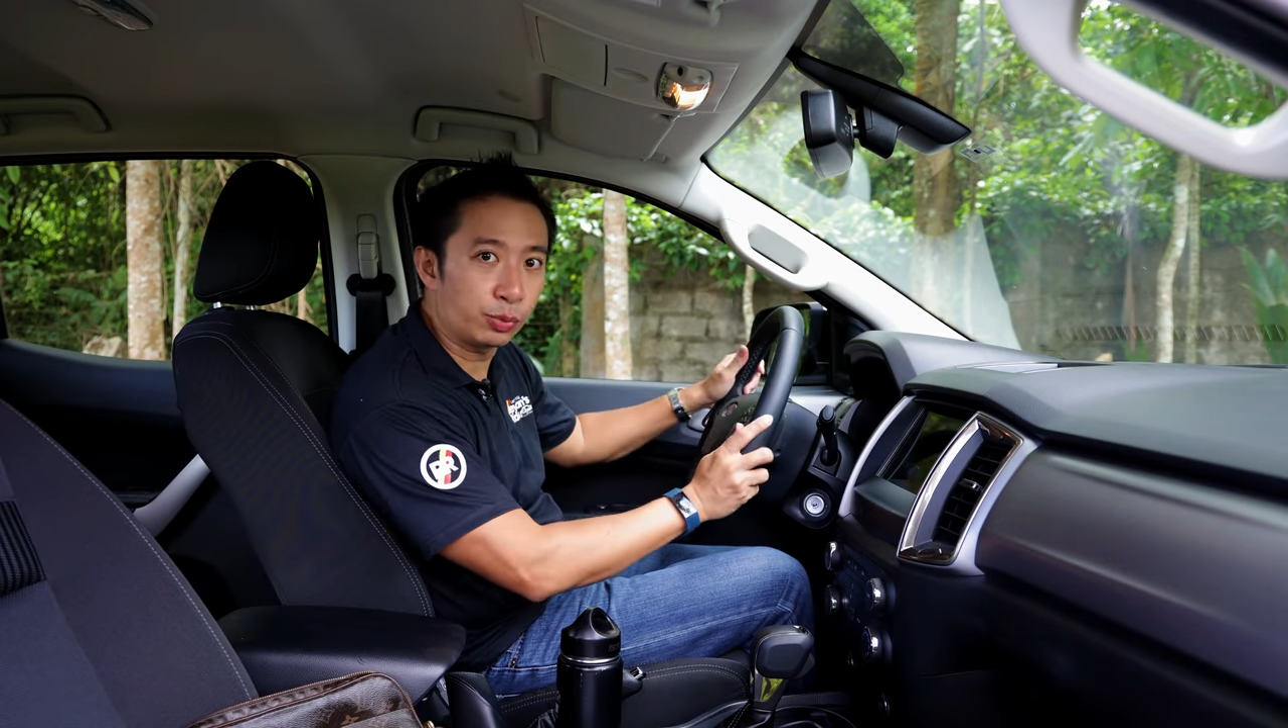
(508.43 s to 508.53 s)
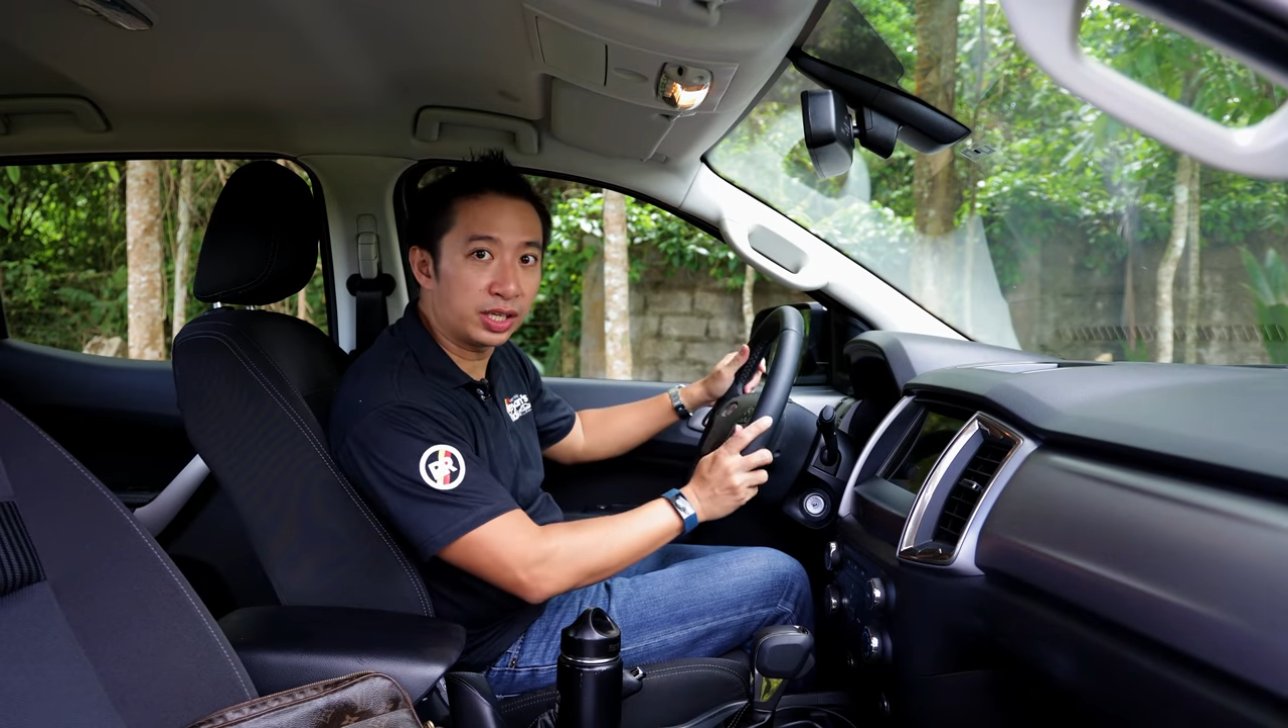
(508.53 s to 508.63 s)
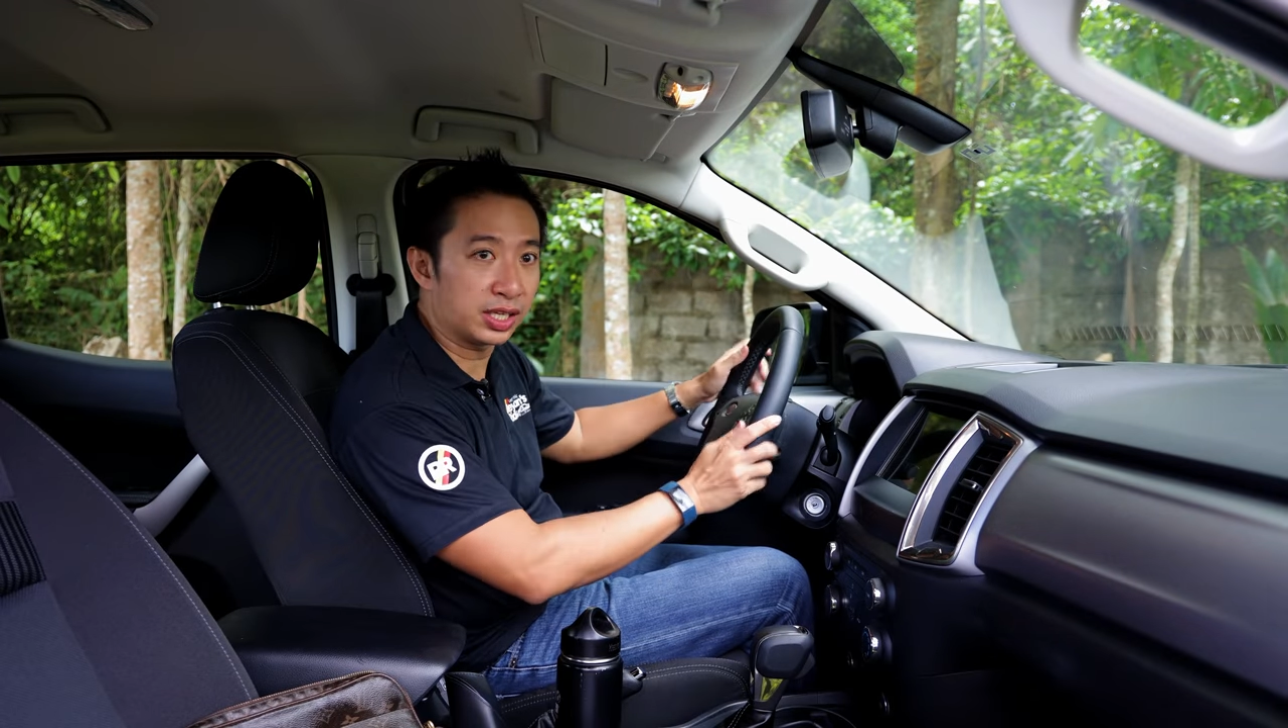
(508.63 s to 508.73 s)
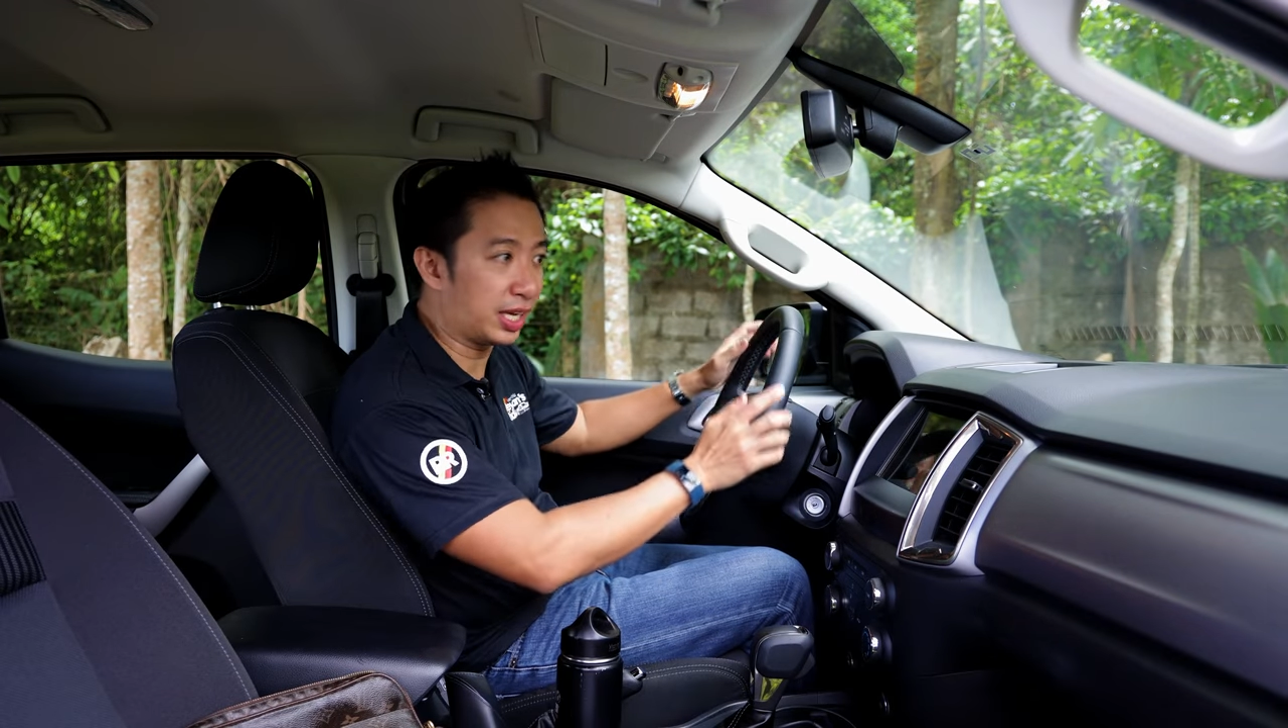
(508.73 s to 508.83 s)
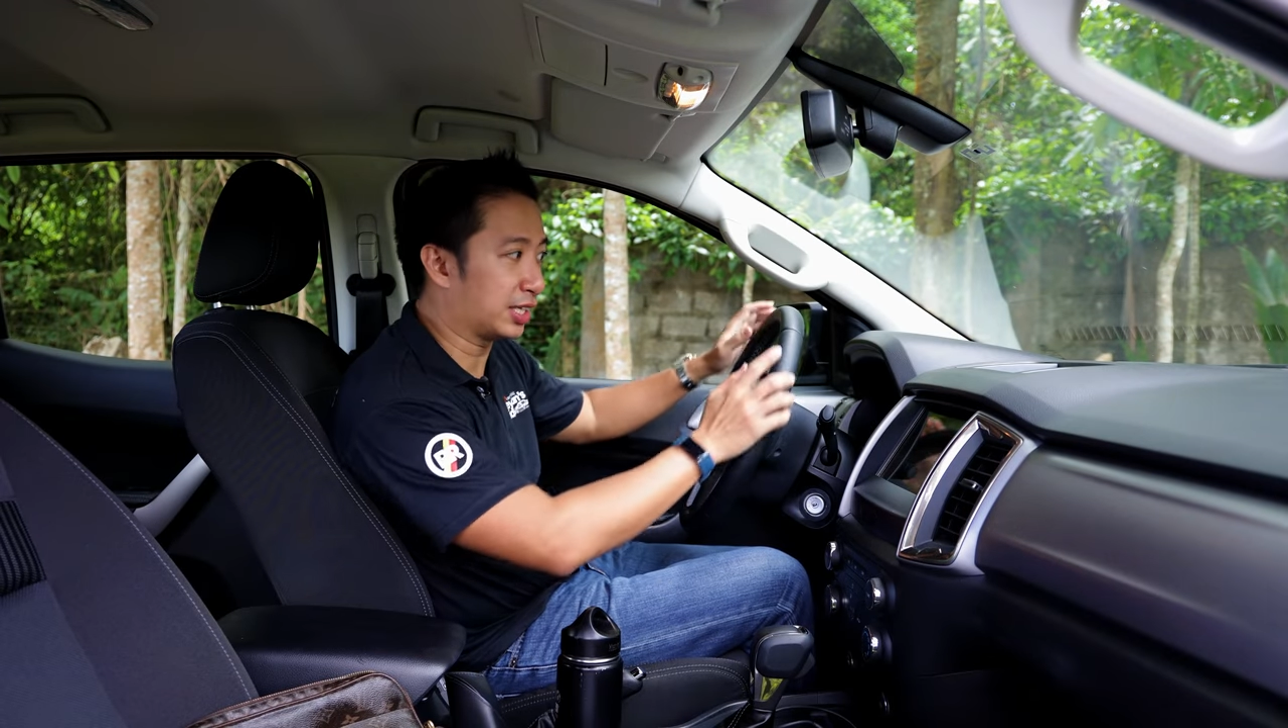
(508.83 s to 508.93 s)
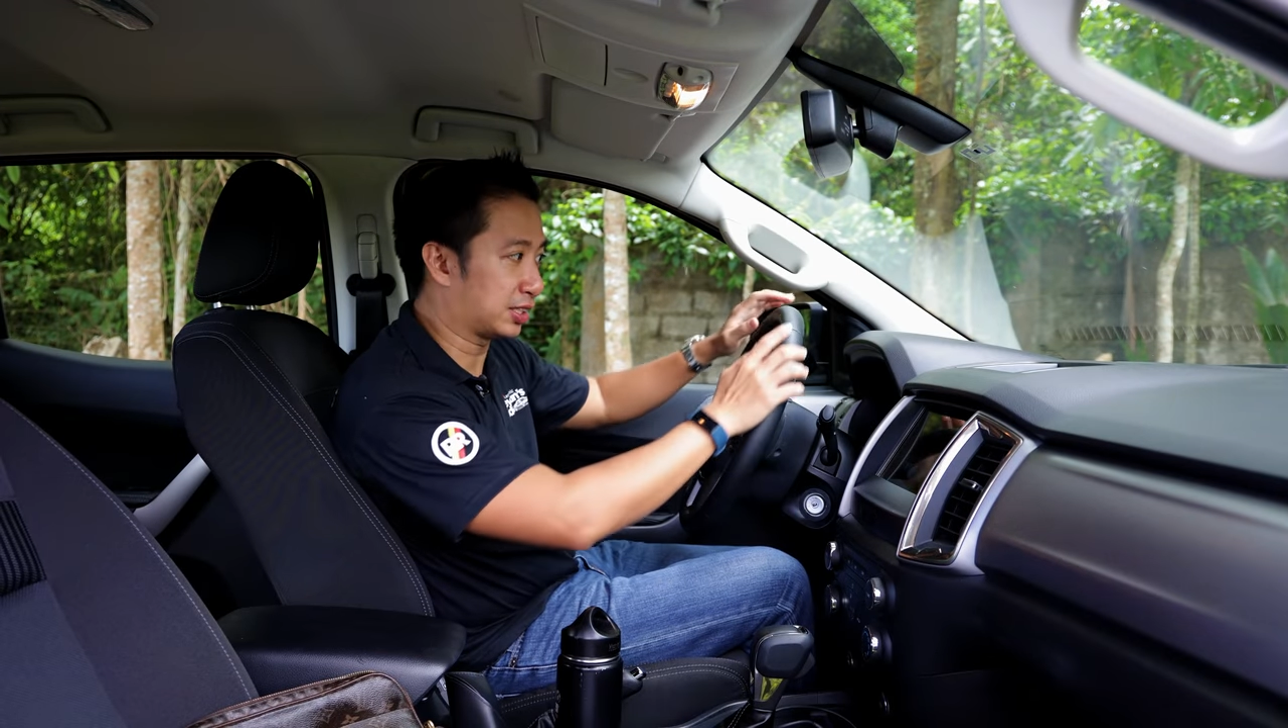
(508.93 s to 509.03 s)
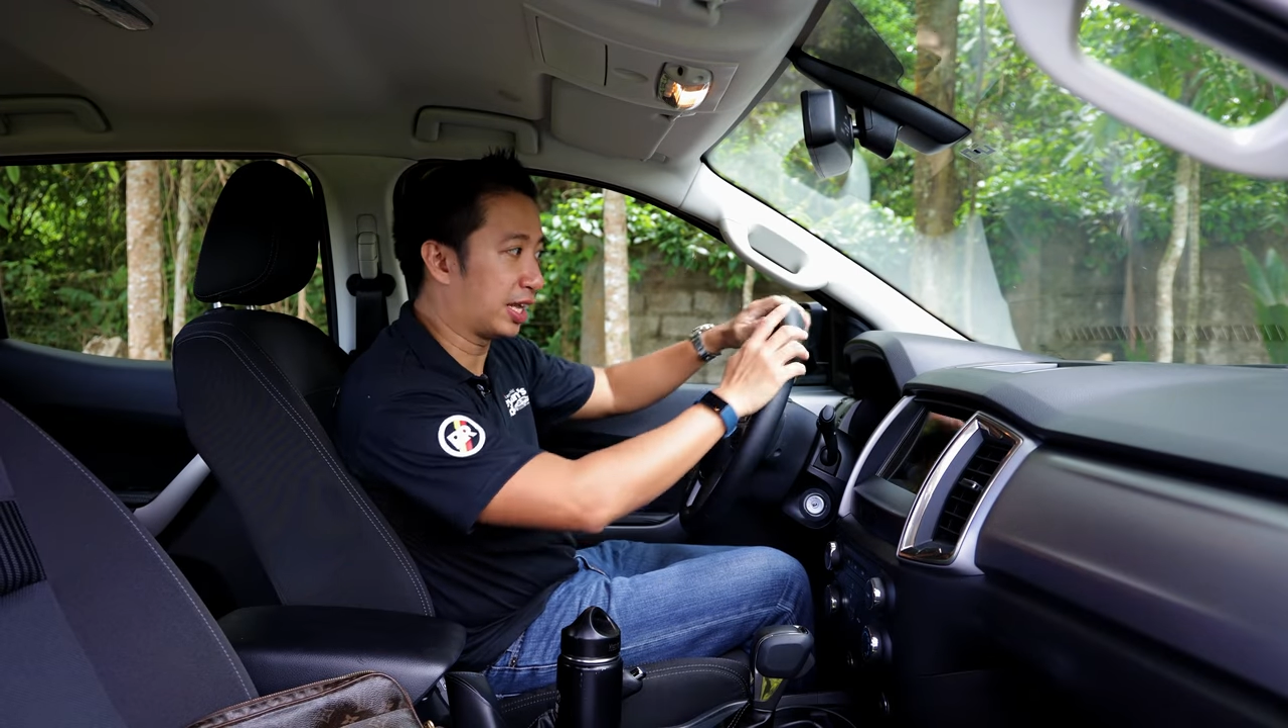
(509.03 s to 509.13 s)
wheel is